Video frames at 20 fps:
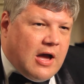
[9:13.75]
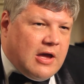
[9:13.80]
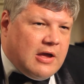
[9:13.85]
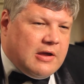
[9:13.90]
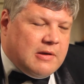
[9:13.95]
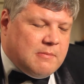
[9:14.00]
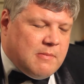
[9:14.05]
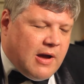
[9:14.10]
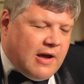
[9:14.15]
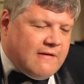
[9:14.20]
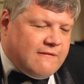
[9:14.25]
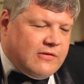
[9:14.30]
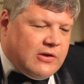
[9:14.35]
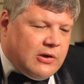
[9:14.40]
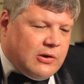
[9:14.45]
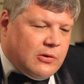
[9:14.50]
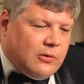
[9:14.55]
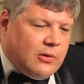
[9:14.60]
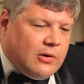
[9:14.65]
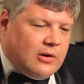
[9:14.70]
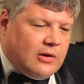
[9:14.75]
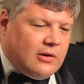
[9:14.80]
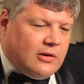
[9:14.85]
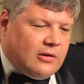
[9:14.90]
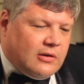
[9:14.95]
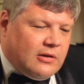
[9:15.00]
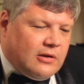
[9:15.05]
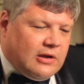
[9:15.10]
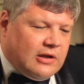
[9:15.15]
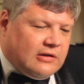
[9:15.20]
in my view,
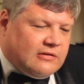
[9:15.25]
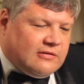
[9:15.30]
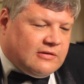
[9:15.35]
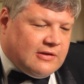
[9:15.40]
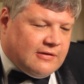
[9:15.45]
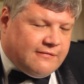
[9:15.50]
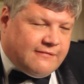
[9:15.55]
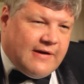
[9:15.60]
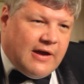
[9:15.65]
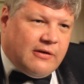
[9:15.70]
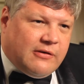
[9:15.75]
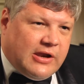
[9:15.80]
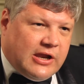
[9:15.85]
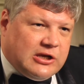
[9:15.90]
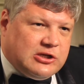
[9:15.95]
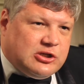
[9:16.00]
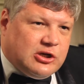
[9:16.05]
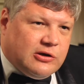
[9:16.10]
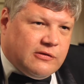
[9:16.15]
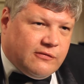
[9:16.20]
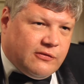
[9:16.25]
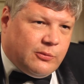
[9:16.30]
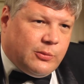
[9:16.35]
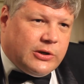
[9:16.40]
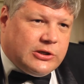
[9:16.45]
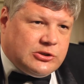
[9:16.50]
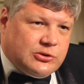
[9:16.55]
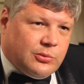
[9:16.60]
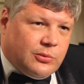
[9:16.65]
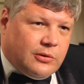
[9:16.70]
it's the foundation of the
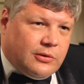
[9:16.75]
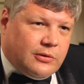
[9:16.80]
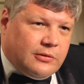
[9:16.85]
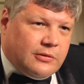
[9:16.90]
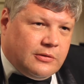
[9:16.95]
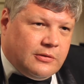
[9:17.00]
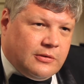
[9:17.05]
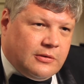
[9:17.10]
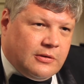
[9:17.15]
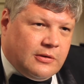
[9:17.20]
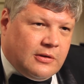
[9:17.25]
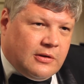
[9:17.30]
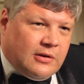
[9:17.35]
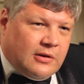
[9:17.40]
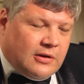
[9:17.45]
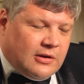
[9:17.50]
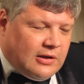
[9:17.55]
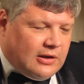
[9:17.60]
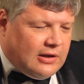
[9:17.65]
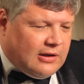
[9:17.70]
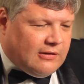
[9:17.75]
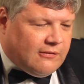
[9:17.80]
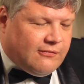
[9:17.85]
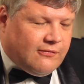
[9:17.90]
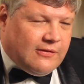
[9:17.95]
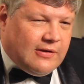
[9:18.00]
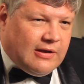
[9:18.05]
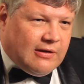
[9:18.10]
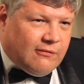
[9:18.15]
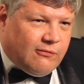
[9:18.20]
ritual.
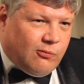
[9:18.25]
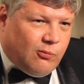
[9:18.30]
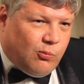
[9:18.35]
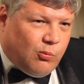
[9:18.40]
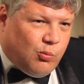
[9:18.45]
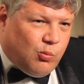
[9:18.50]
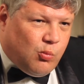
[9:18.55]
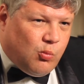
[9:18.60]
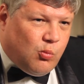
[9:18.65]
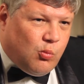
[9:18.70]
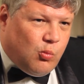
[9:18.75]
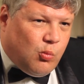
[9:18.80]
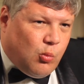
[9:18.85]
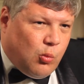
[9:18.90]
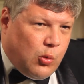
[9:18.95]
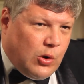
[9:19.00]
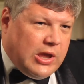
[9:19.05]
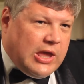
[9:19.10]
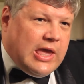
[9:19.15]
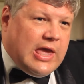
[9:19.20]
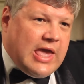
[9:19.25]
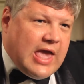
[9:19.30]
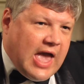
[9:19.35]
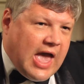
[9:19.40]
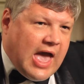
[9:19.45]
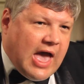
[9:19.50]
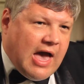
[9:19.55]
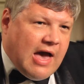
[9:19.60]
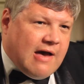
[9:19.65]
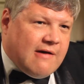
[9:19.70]
If we
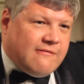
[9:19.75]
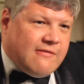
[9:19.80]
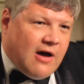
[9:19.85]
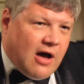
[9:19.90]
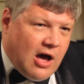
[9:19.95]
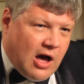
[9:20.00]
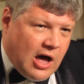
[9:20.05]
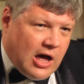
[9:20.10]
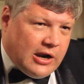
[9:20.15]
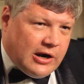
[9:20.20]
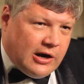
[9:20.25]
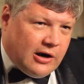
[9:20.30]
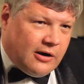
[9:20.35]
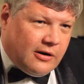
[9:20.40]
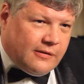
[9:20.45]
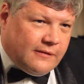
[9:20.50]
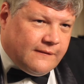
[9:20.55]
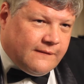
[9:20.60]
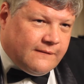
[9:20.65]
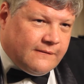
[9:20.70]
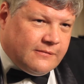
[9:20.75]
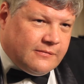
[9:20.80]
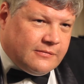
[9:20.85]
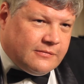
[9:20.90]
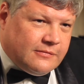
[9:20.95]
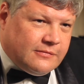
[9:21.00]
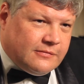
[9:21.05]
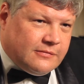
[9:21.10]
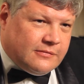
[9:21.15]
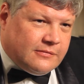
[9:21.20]
have honor
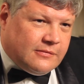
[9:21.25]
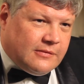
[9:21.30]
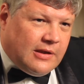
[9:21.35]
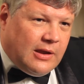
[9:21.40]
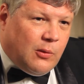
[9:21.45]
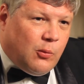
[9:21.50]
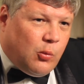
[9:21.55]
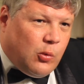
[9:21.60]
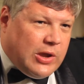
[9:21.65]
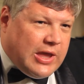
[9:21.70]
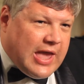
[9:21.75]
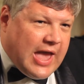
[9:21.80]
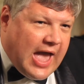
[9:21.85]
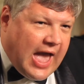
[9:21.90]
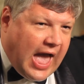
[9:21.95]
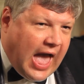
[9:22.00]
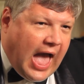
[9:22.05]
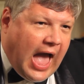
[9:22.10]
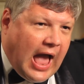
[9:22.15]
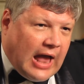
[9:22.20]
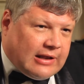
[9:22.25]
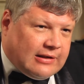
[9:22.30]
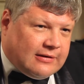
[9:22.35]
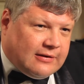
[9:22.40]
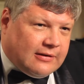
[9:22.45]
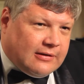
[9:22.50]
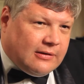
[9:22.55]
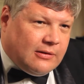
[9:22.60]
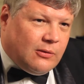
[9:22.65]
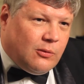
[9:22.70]
and we act
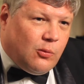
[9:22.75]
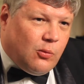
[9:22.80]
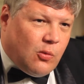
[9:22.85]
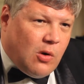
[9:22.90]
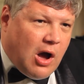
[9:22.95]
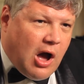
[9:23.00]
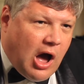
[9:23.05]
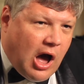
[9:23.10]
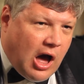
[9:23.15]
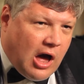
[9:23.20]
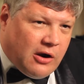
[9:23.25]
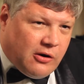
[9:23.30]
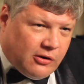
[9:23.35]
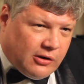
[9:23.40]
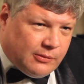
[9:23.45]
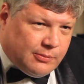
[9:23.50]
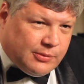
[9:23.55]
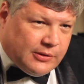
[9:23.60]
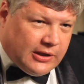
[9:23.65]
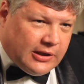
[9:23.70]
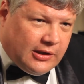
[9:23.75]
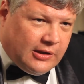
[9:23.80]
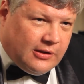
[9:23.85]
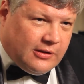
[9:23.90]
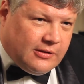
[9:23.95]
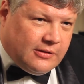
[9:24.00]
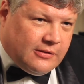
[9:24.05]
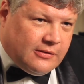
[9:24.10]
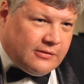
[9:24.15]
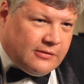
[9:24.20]
honorably,
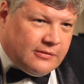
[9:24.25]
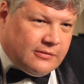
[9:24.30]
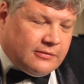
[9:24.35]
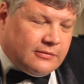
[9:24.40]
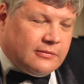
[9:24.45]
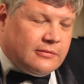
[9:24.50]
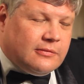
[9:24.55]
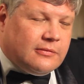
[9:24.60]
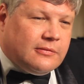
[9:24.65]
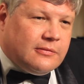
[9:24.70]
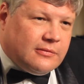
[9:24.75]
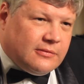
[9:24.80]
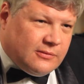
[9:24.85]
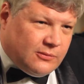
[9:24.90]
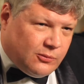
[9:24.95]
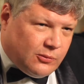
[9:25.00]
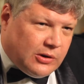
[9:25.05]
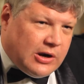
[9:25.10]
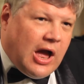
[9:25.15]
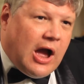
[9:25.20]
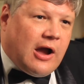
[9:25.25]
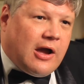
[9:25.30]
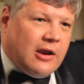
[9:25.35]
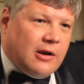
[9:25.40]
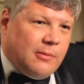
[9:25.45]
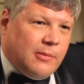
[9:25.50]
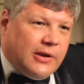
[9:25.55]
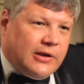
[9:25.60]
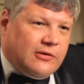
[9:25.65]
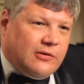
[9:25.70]
we're not going
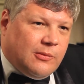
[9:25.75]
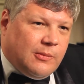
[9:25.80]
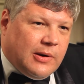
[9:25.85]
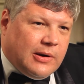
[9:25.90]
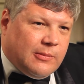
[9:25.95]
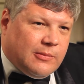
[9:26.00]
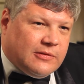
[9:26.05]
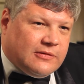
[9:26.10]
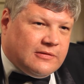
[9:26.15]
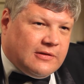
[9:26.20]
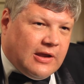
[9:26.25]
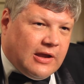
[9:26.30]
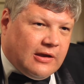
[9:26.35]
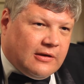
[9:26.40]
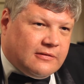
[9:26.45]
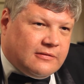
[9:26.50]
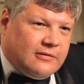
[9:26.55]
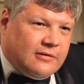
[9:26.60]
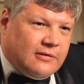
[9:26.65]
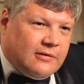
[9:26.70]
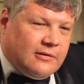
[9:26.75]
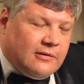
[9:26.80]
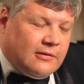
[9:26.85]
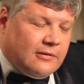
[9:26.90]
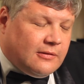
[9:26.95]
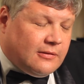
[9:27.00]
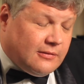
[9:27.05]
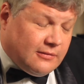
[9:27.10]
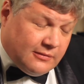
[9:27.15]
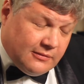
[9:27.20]
to make too many mistakes.
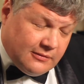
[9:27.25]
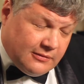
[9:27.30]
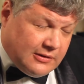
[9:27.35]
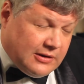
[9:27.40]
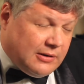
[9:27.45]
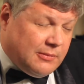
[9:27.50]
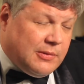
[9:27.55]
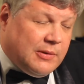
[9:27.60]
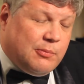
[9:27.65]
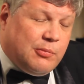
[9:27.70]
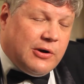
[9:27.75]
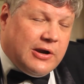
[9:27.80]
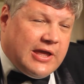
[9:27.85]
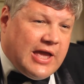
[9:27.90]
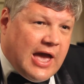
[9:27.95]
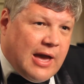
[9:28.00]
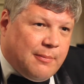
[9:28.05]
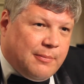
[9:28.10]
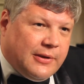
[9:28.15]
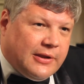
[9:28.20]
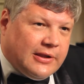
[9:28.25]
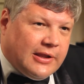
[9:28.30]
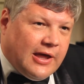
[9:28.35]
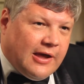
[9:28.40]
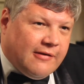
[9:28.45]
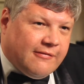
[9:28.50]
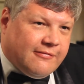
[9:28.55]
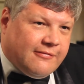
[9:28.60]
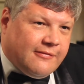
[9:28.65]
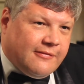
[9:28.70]
We're going to be pretty happy in
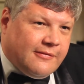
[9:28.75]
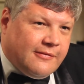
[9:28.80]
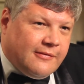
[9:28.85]
life.